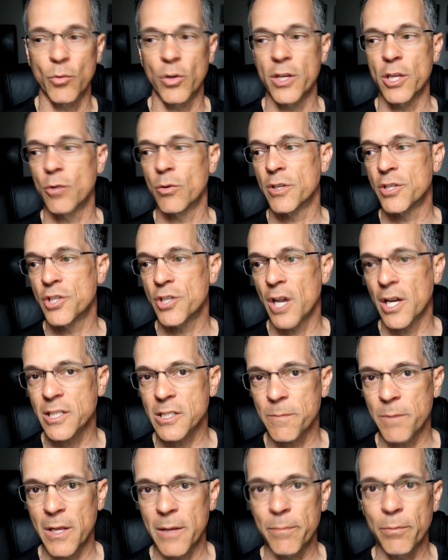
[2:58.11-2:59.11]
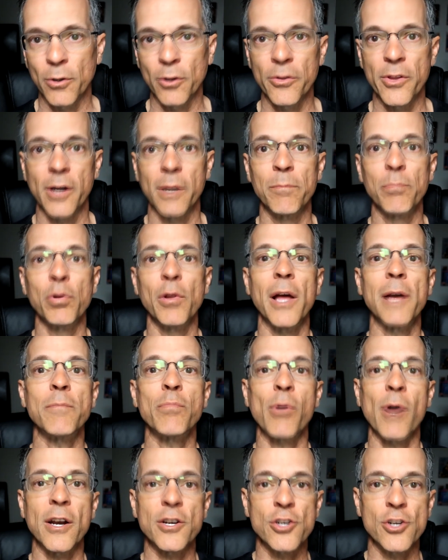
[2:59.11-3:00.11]
When you adjust people, their blood
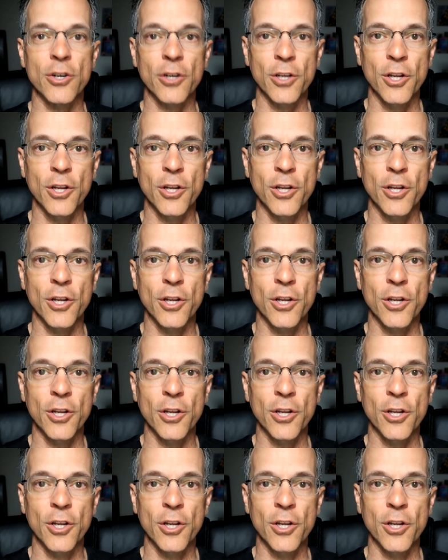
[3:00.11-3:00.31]
pressure